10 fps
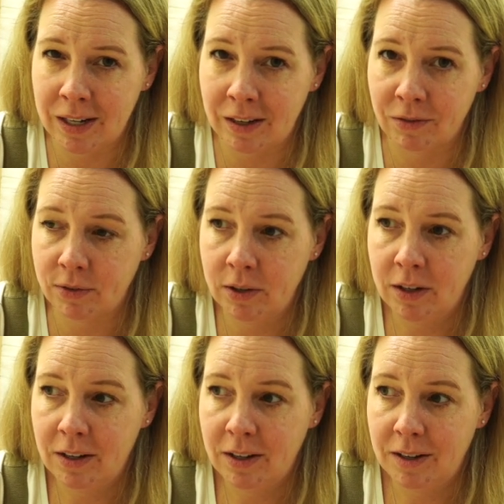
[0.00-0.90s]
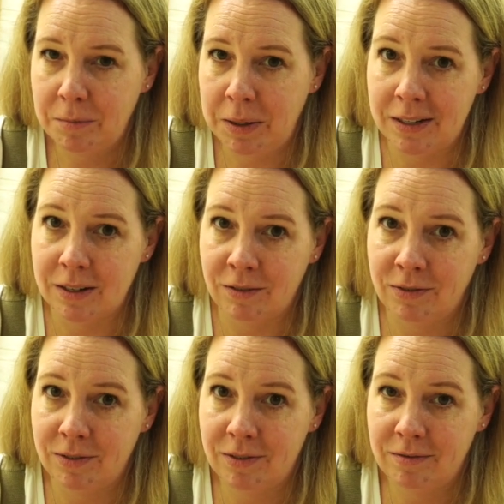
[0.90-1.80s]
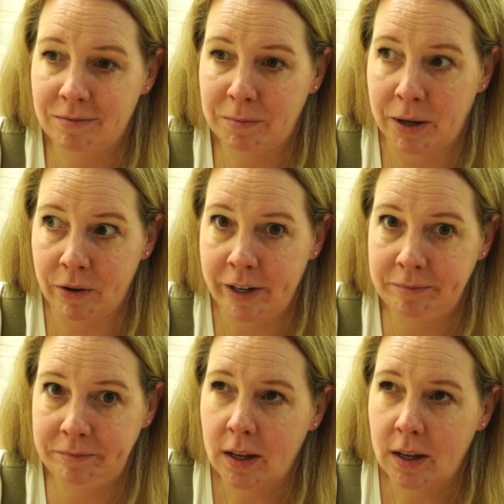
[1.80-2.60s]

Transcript: safe piece of pottery.